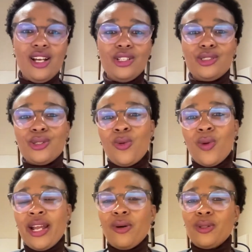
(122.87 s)
So what
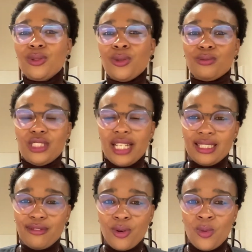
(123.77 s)
I also checked
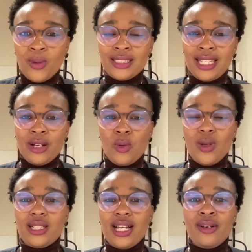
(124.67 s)
for was like
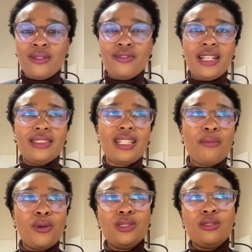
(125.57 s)
what kind of like
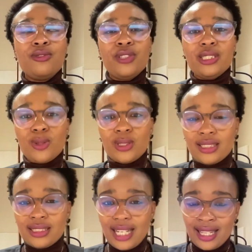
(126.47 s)
supportive
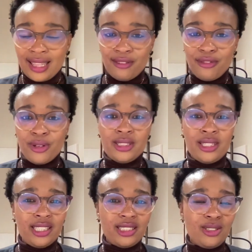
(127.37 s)
resources are there for
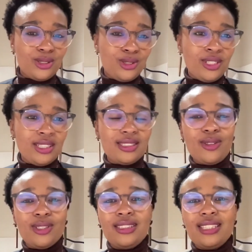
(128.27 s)
international students?
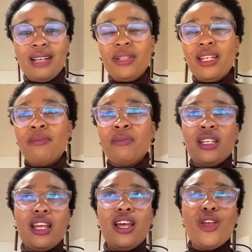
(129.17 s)
Because I mean,
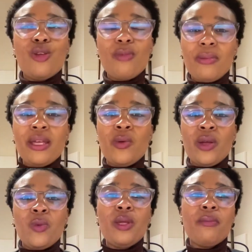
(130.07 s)
you may be
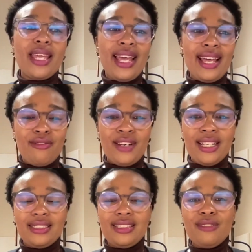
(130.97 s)
aware we may have
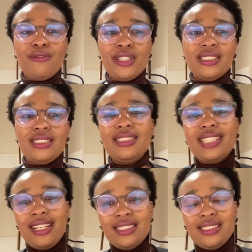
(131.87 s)
like different
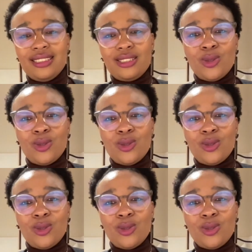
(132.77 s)
challenges.